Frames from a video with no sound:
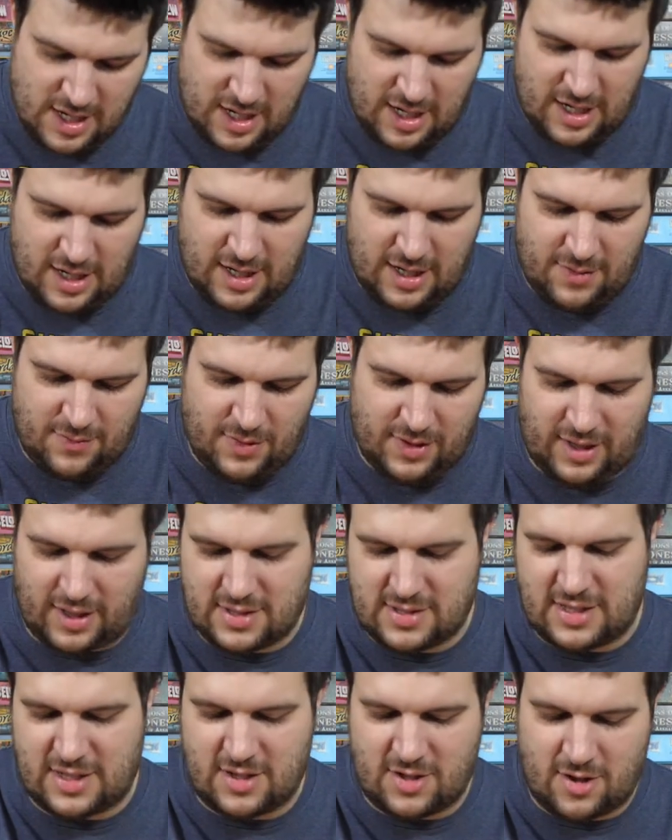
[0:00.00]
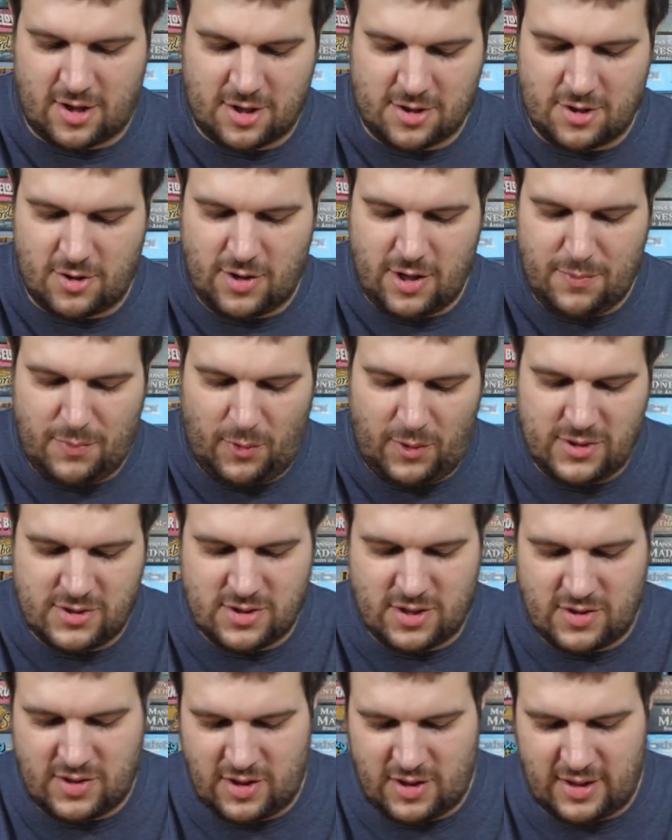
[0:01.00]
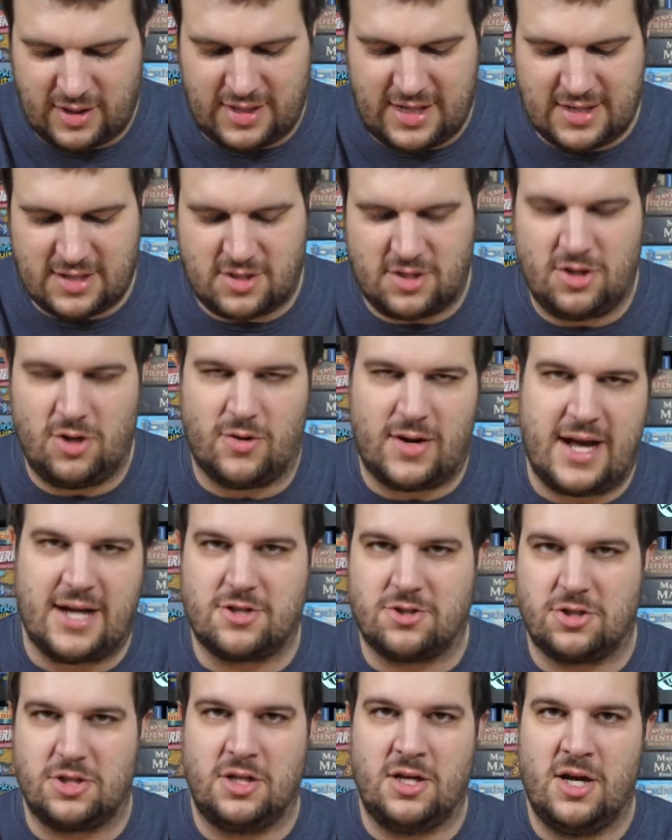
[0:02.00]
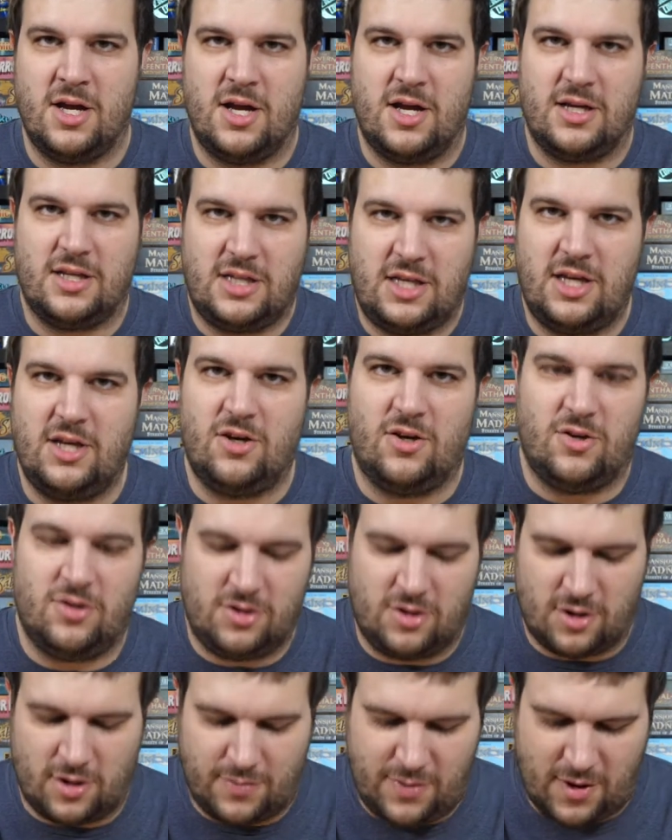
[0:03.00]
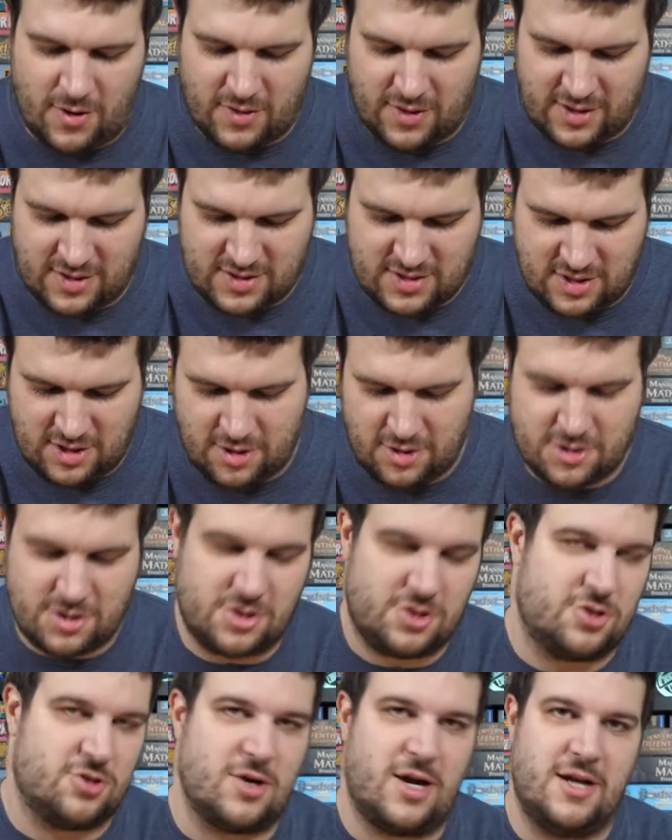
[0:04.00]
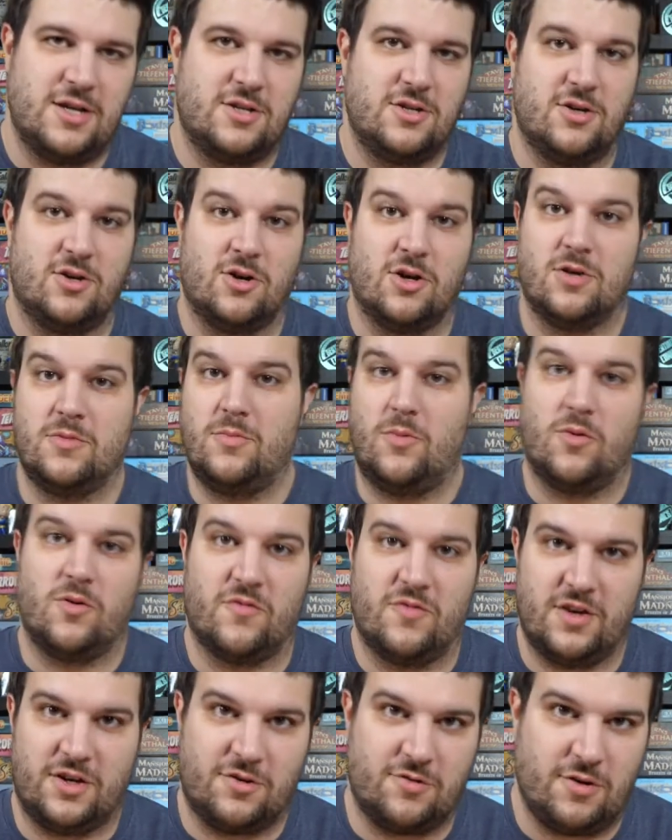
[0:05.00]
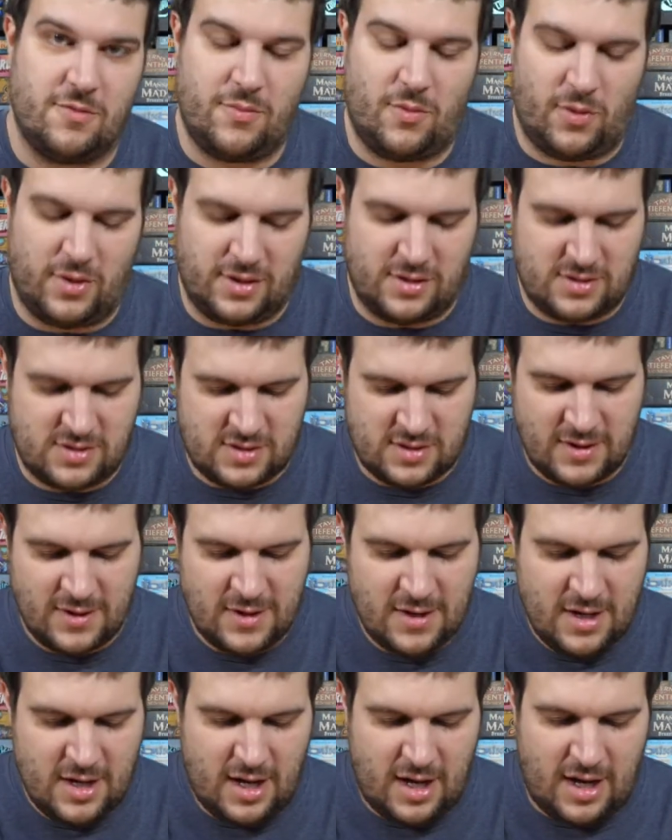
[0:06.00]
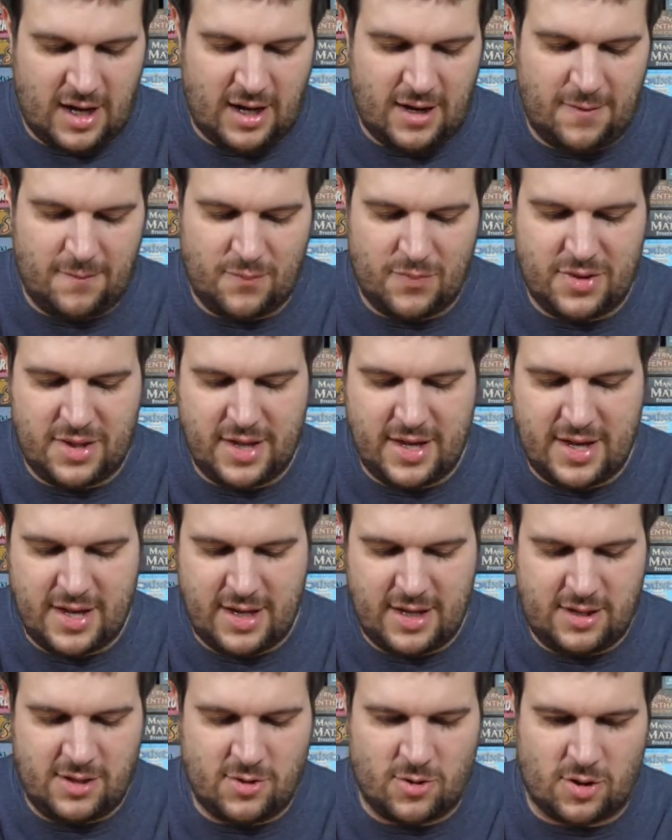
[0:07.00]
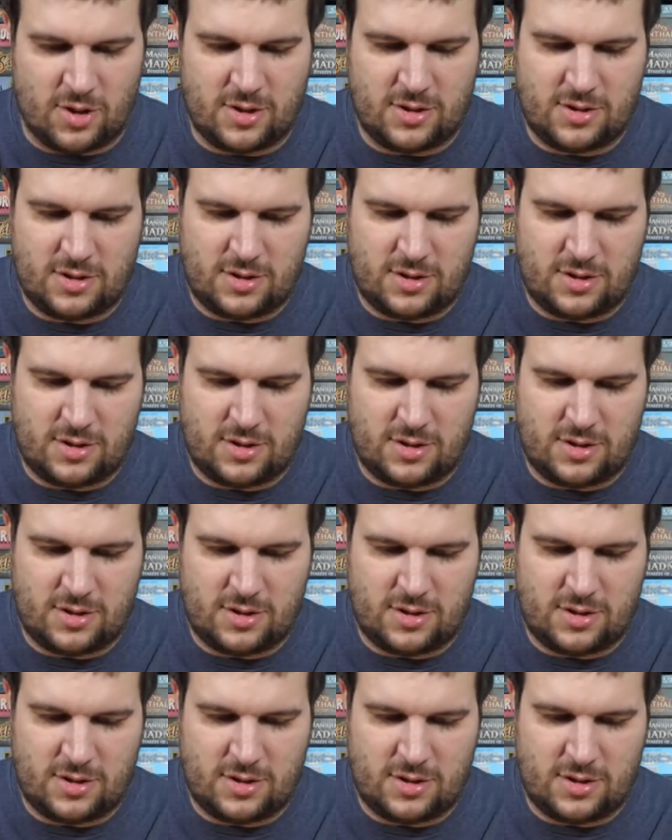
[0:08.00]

Like I said, there are no hit points or anything like that, so you don't actually kill your opponents. You're just trying to earn more victory points. Your